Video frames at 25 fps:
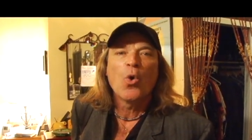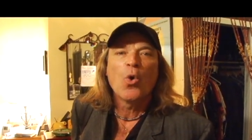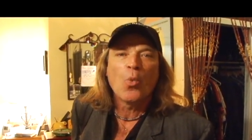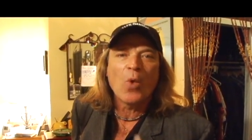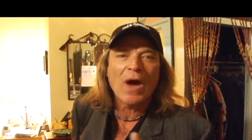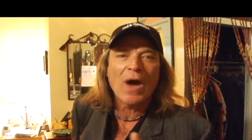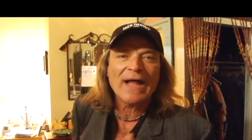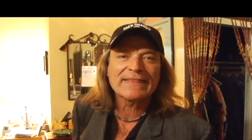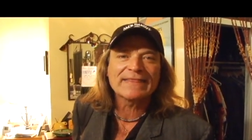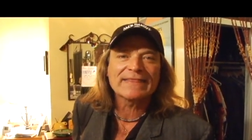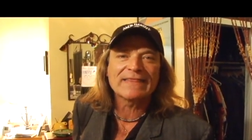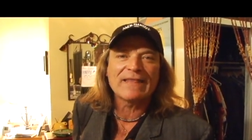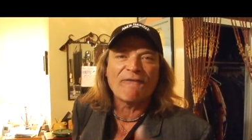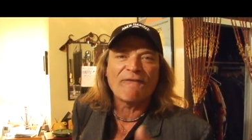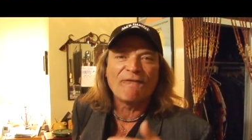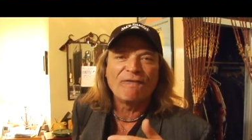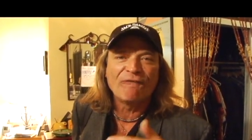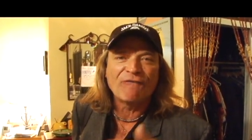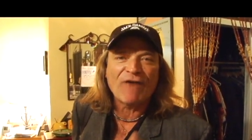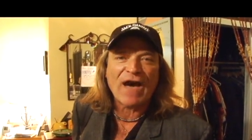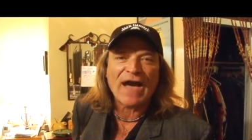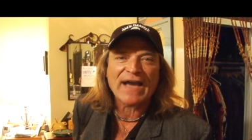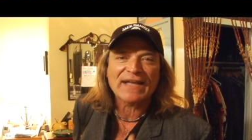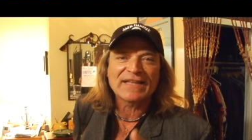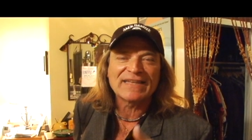What the
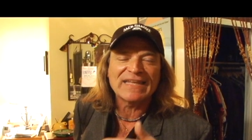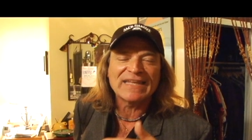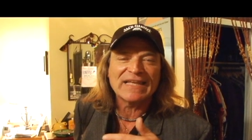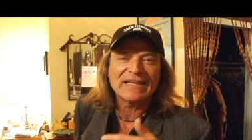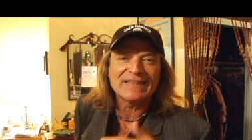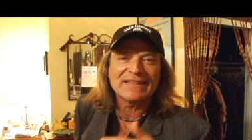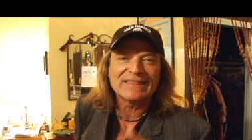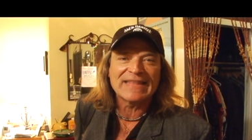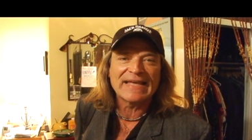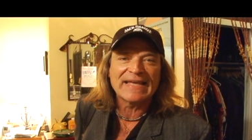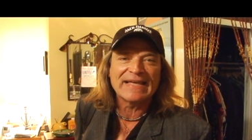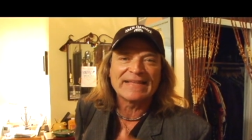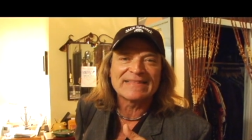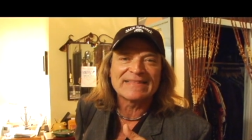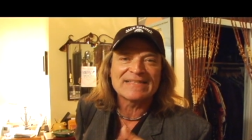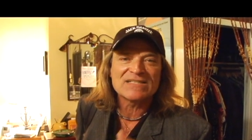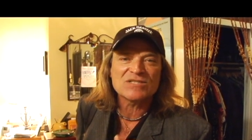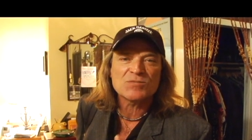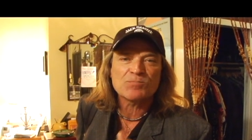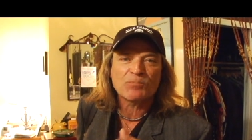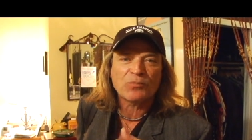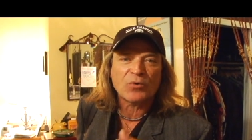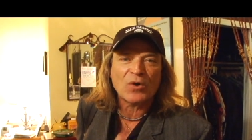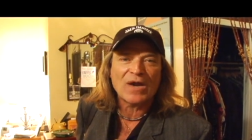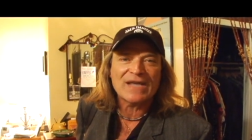fuck do you think
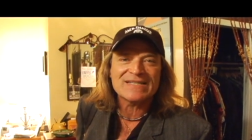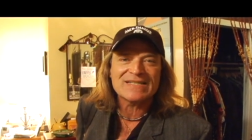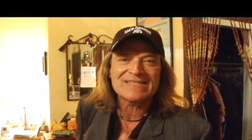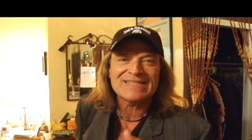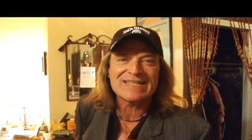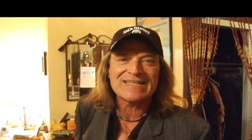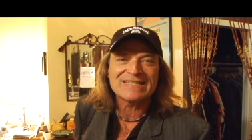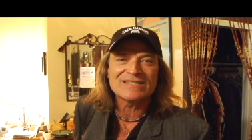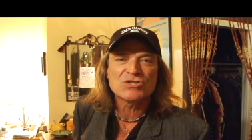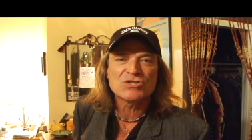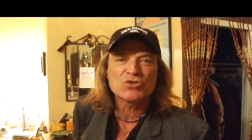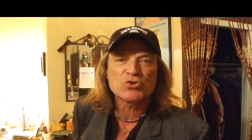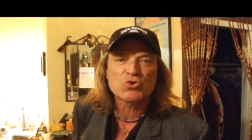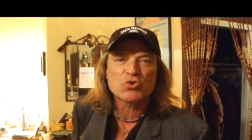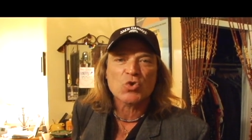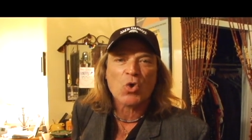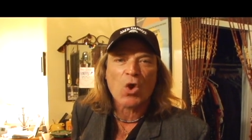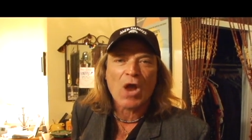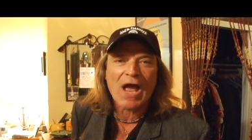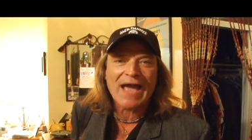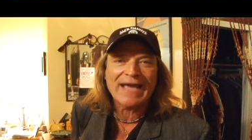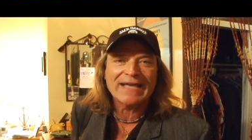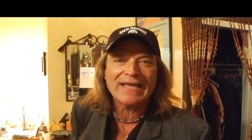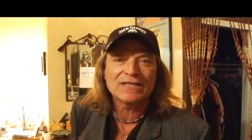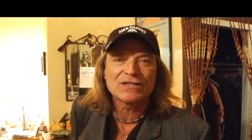this president's
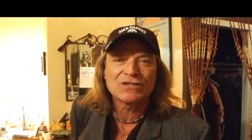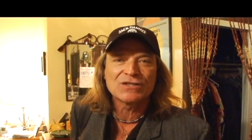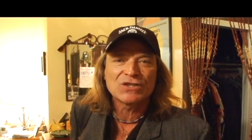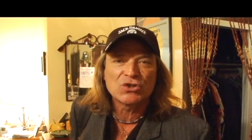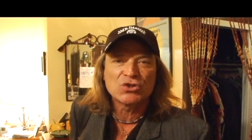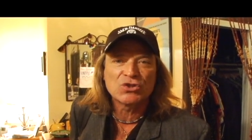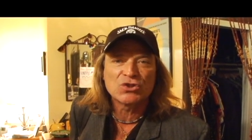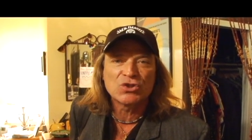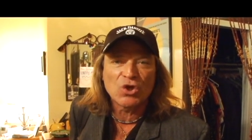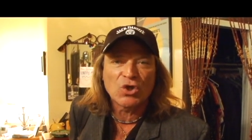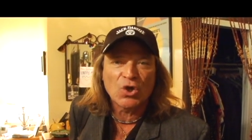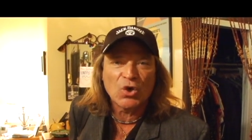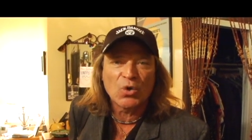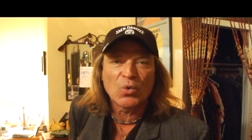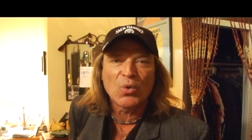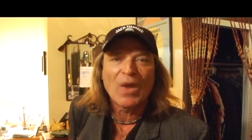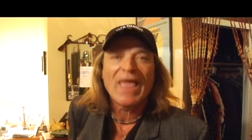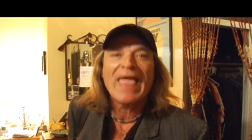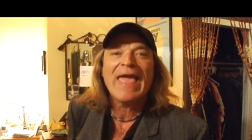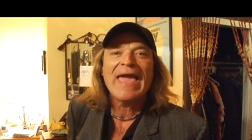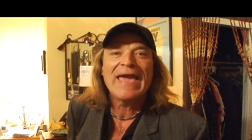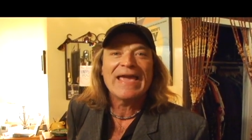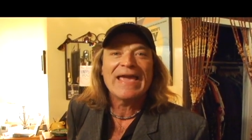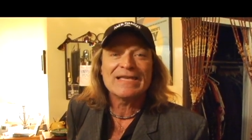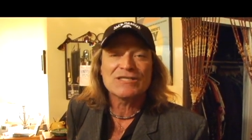trying to do?
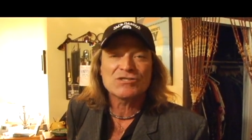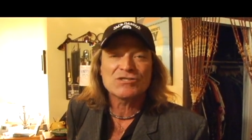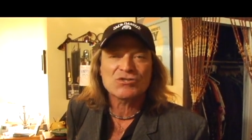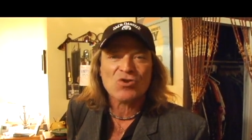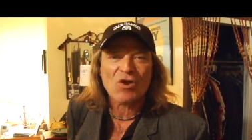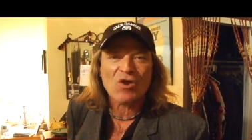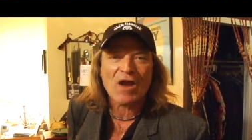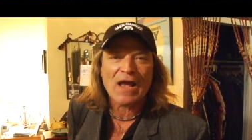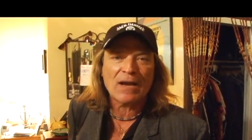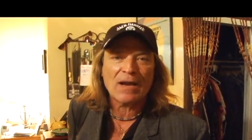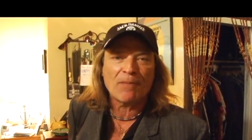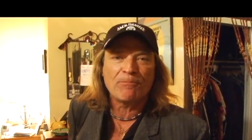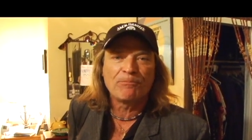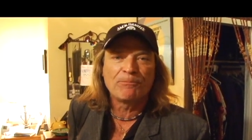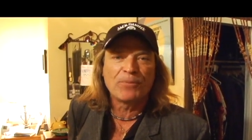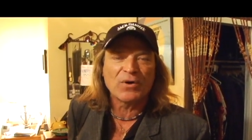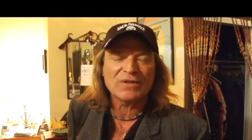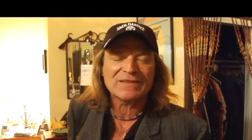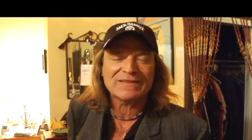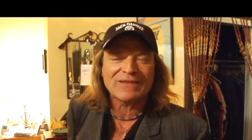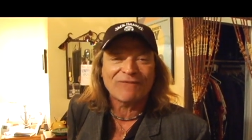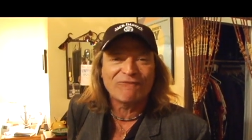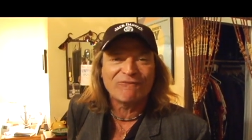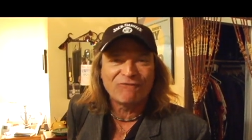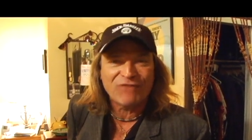He's trying to
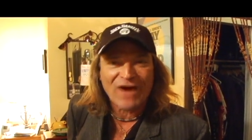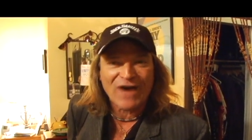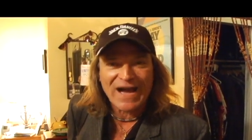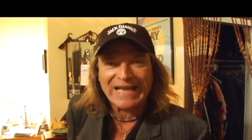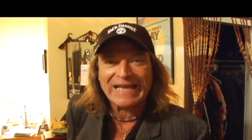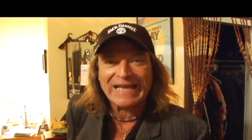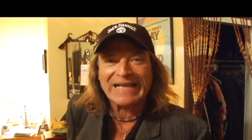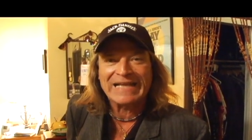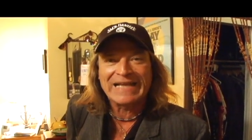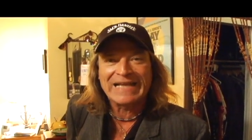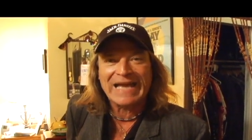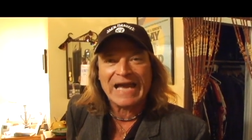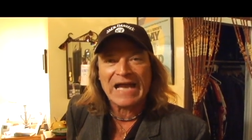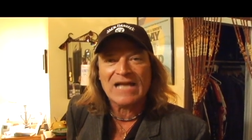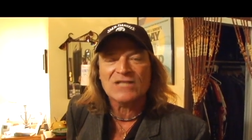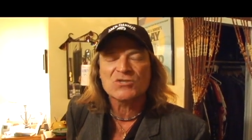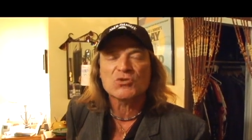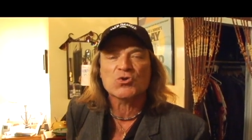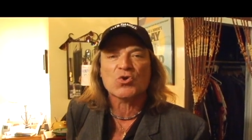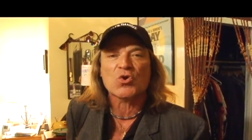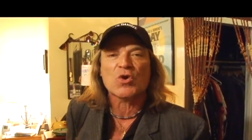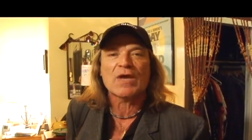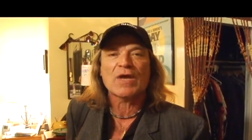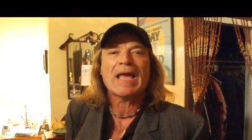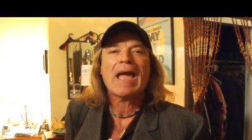put the fucking
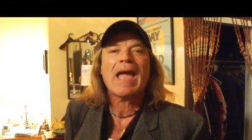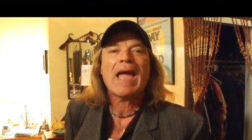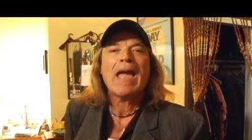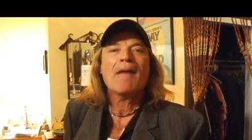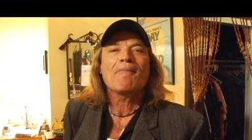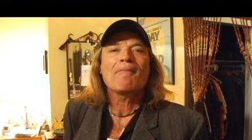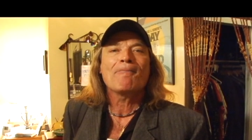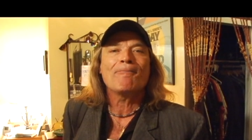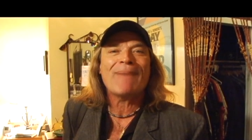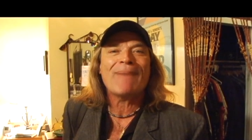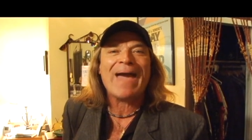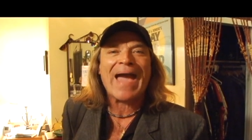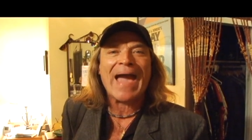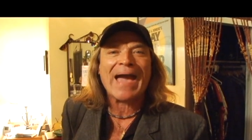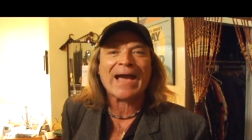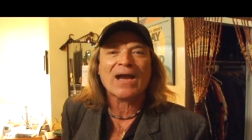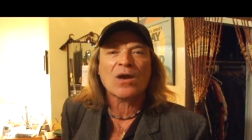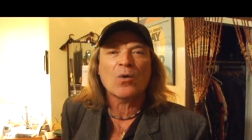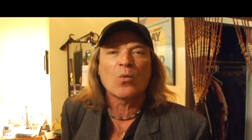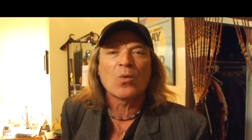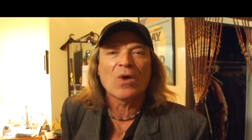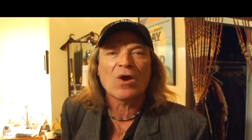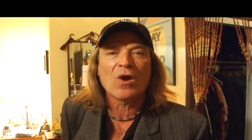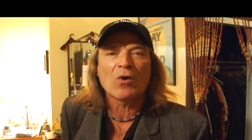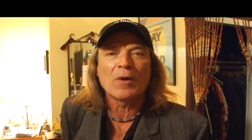country back
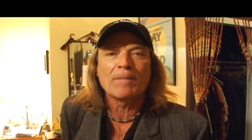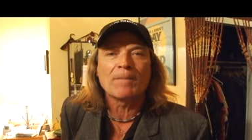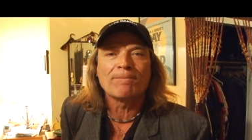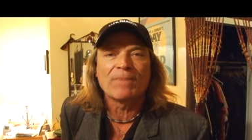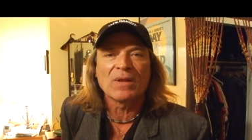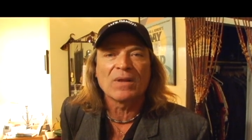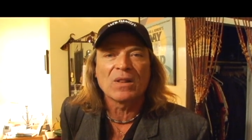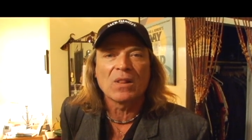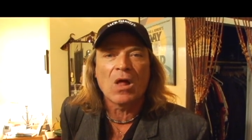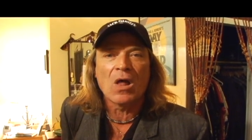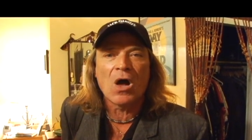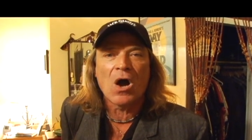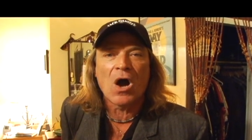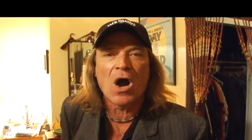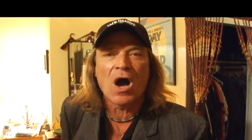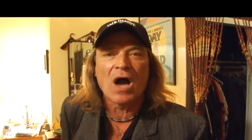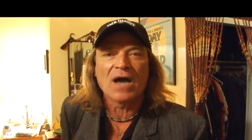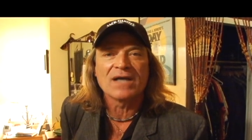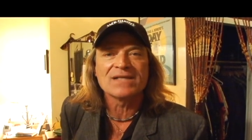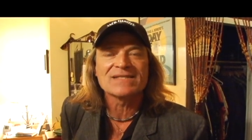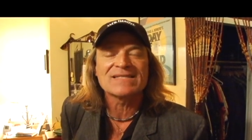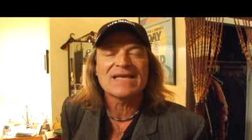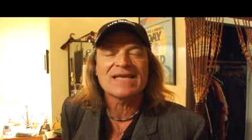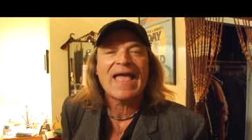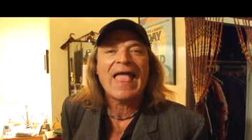where it
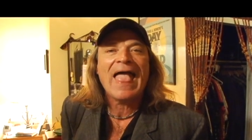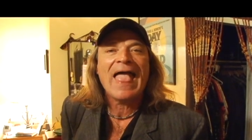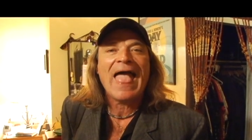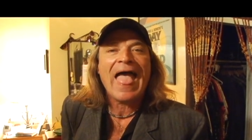belongs.